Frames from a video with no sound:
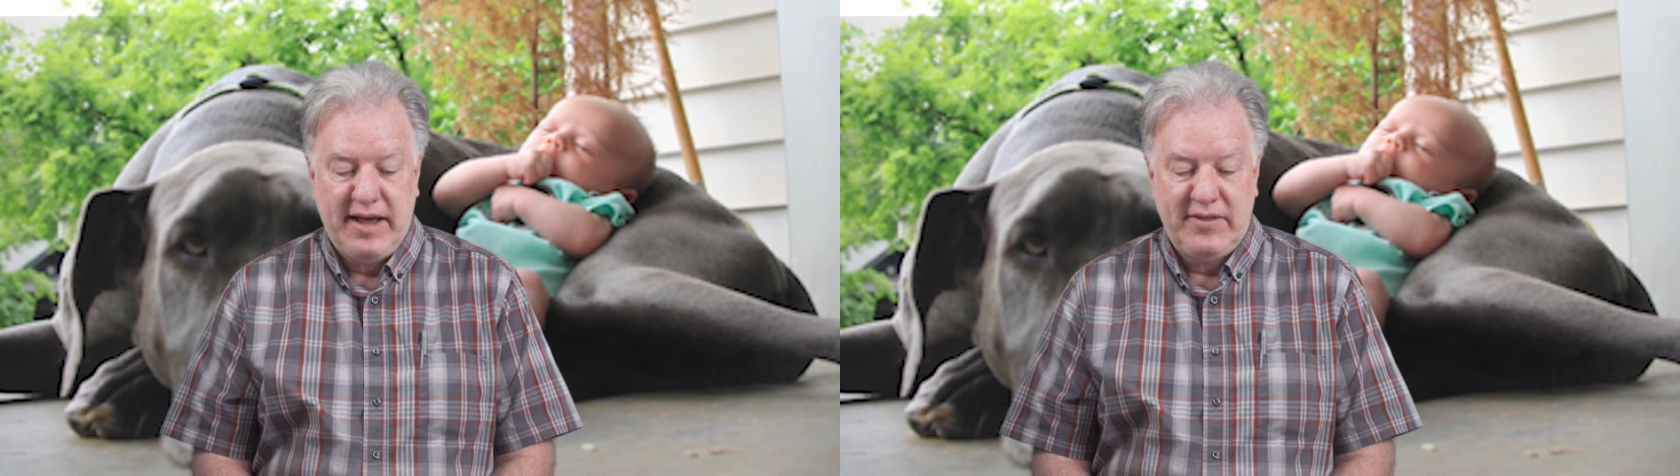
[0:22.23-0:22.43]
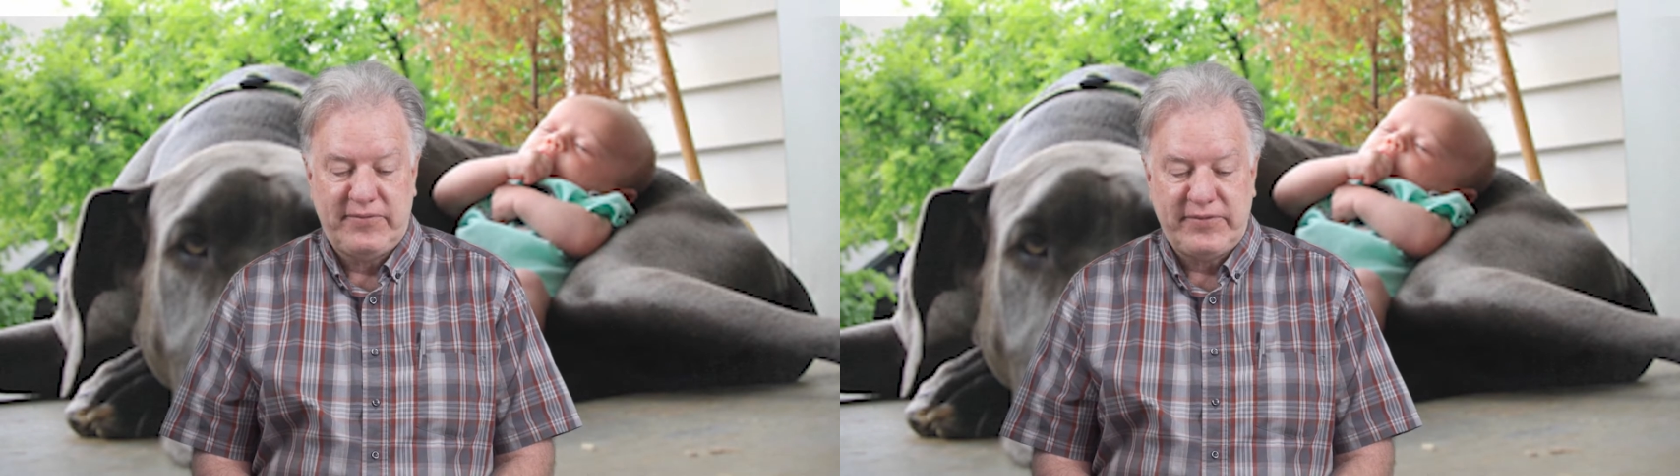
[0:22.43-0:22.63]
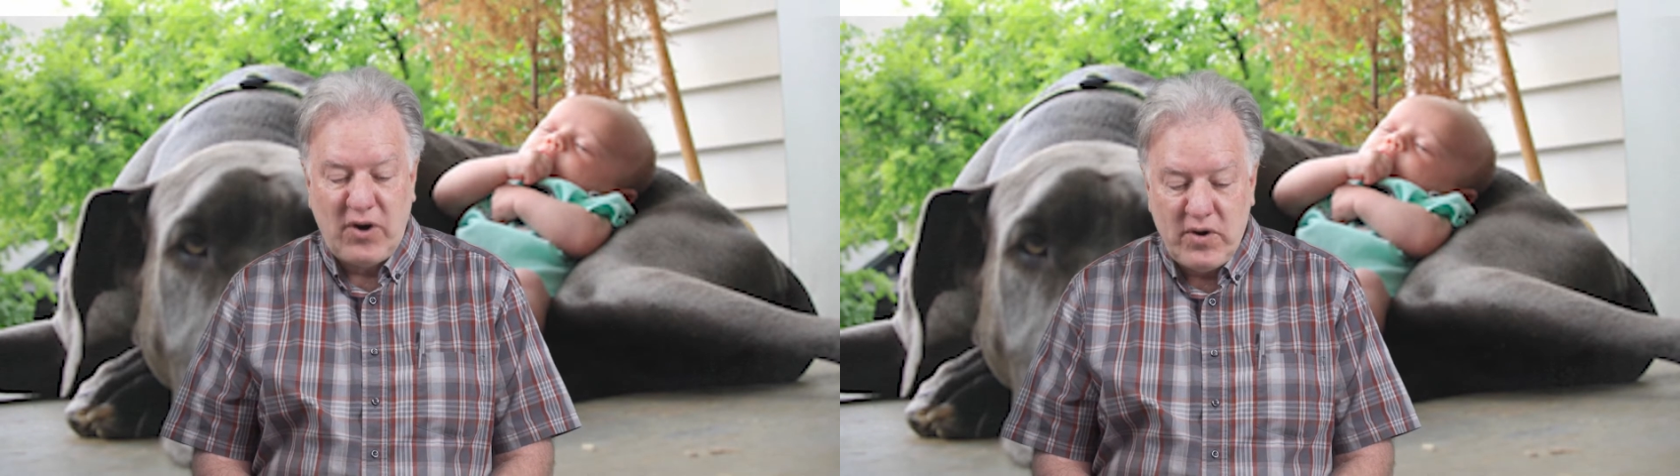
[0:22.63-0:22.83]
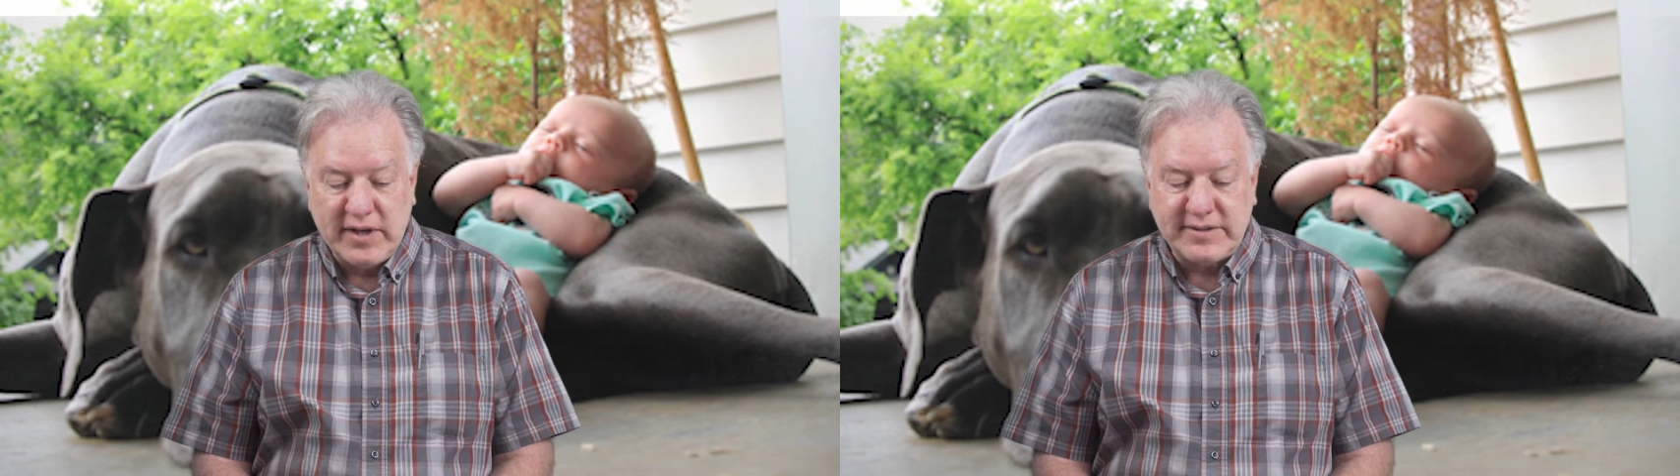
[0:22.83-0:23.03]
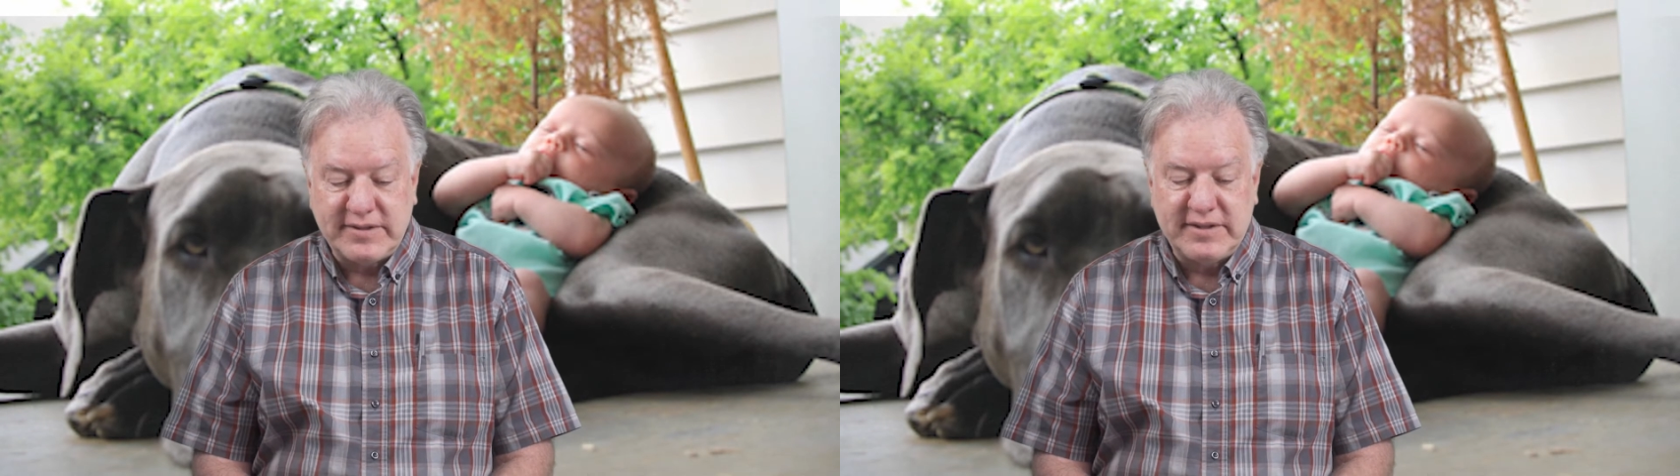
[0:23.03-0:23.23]
The
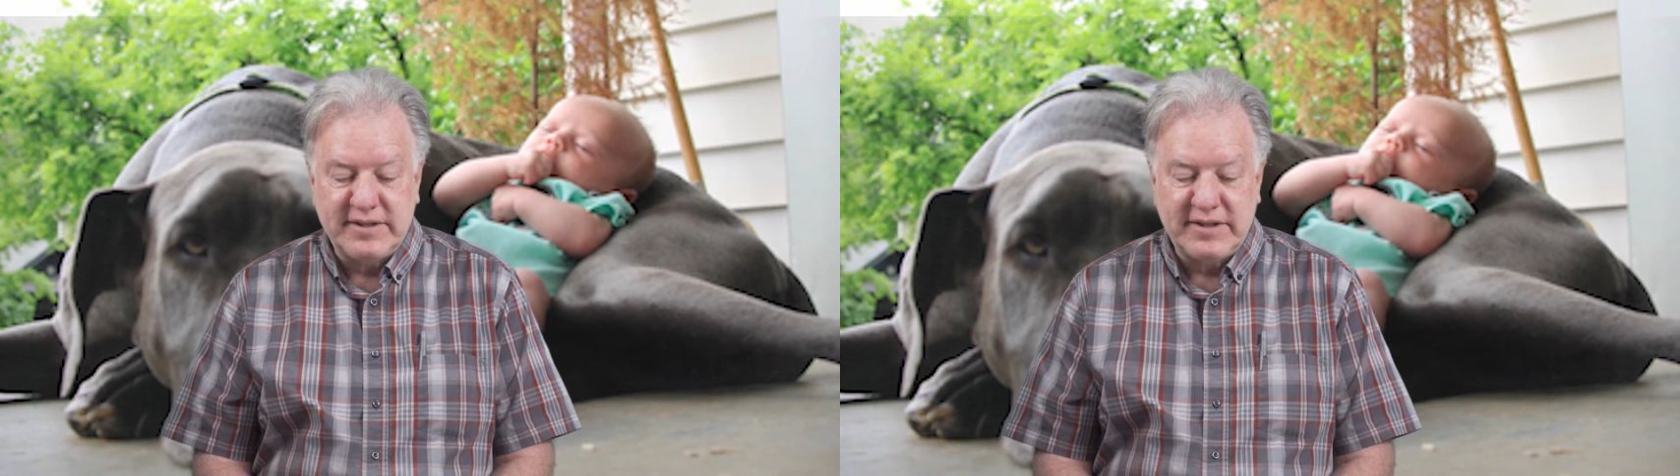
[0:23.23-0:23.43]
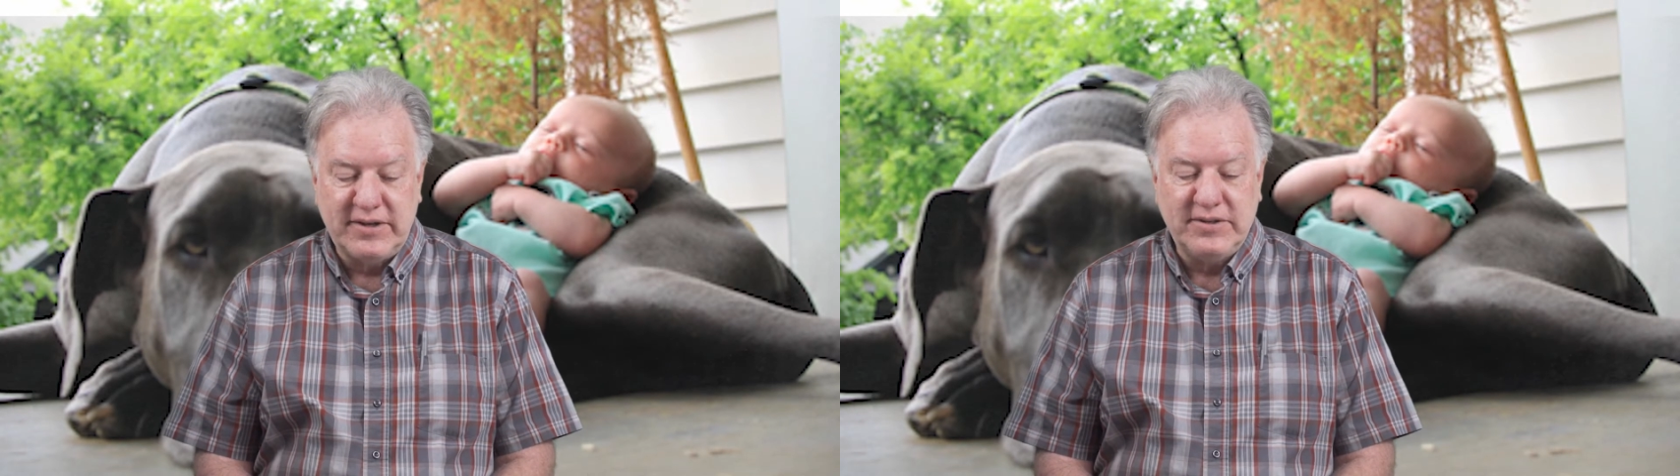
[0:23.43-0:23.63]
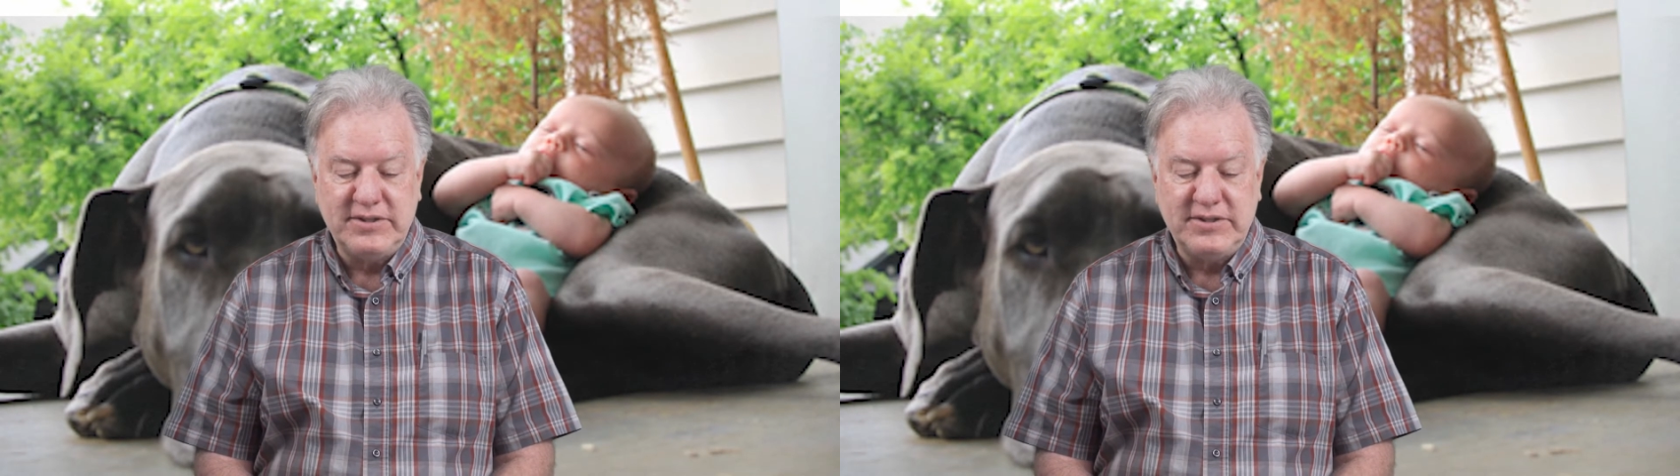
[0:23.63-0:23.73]
focus, though,